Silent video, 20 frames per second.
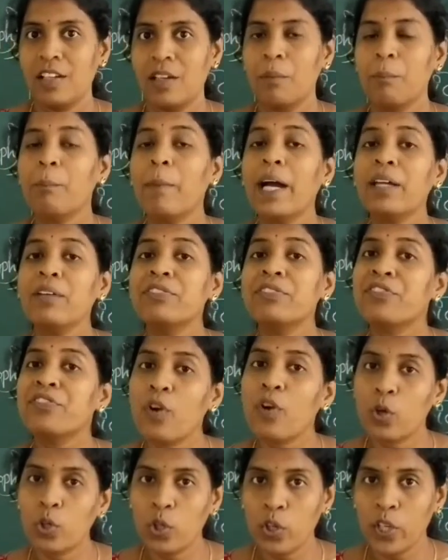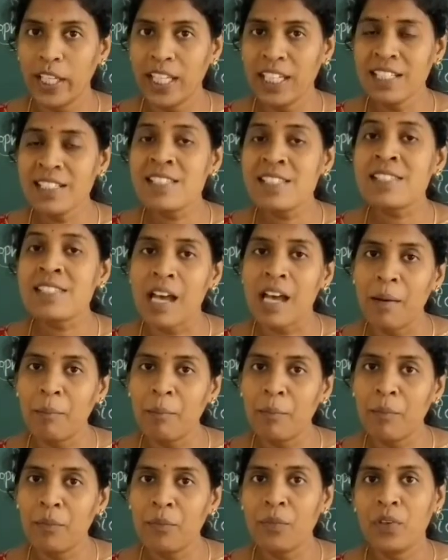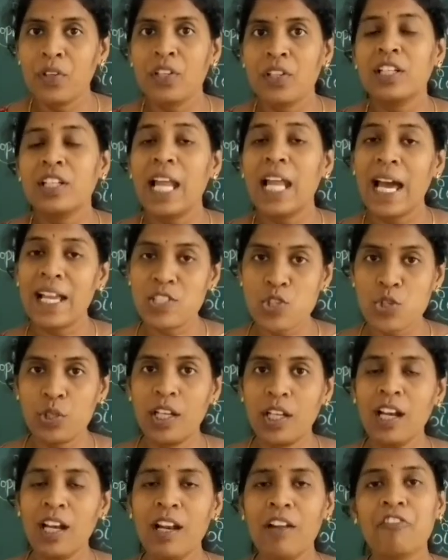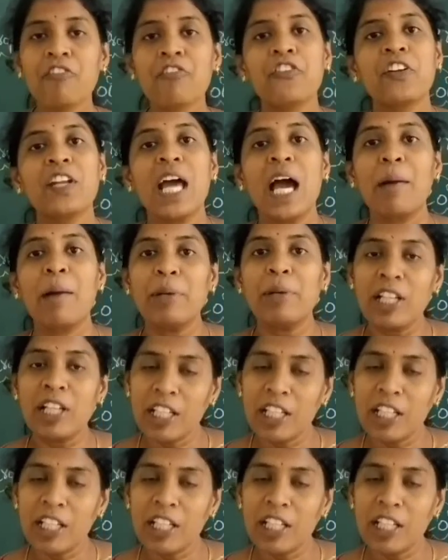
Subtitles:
By following some natural phenomena